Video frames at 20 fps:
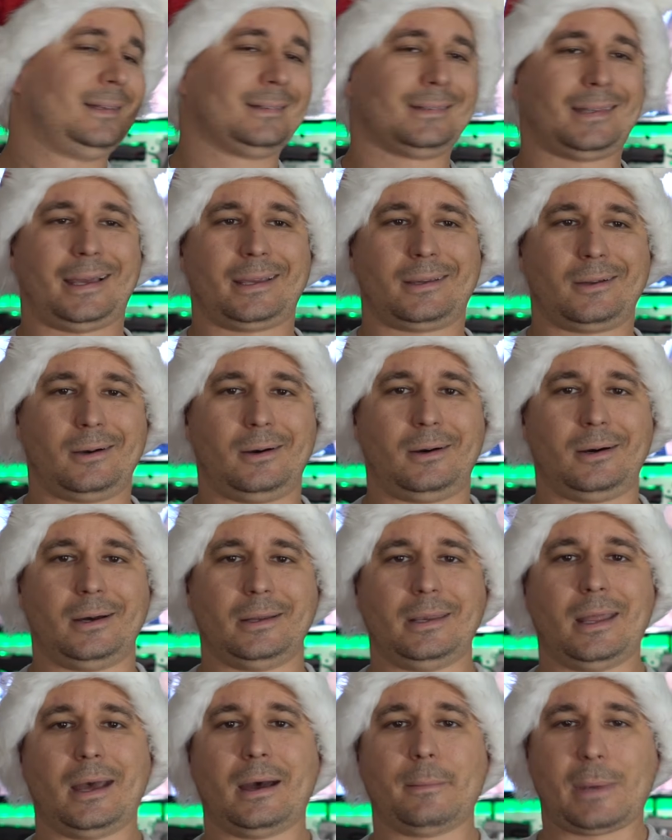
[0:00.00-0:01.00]
like
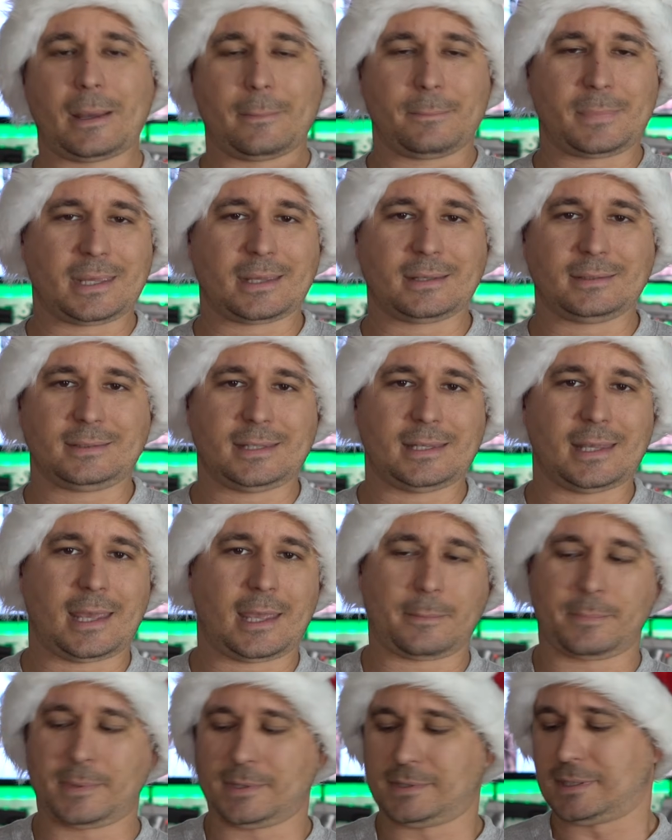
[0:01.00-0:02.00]
on my B&T
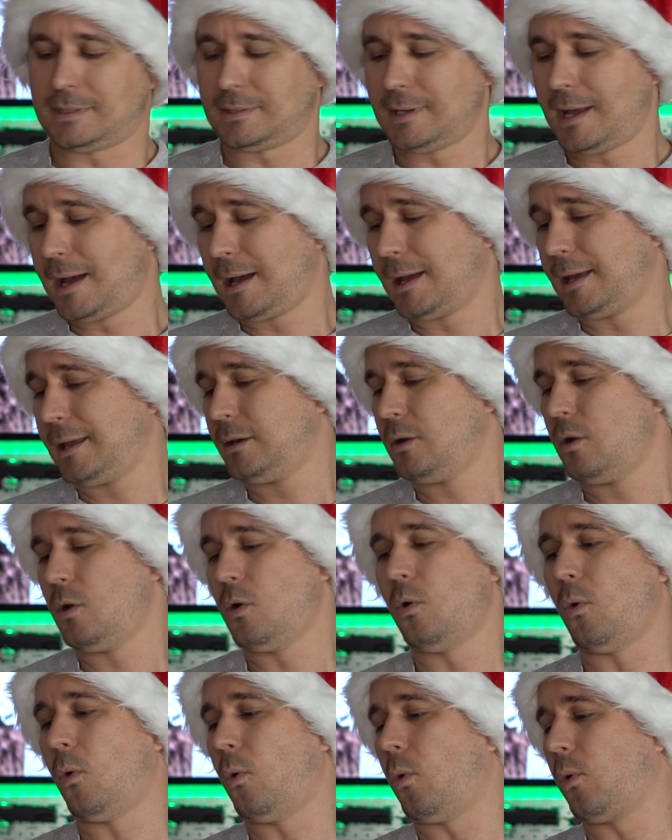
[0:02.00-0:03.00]

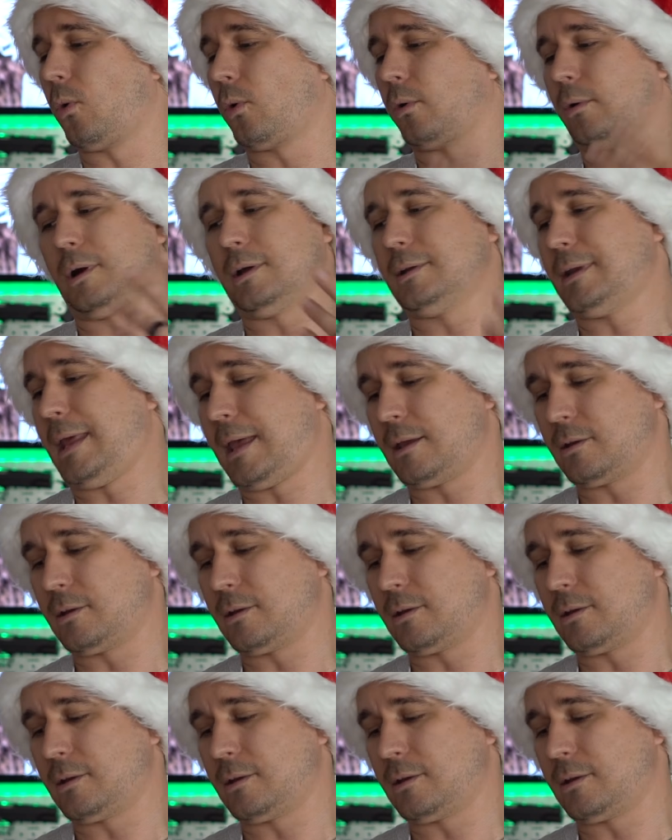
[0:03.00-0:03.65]
APC9 or on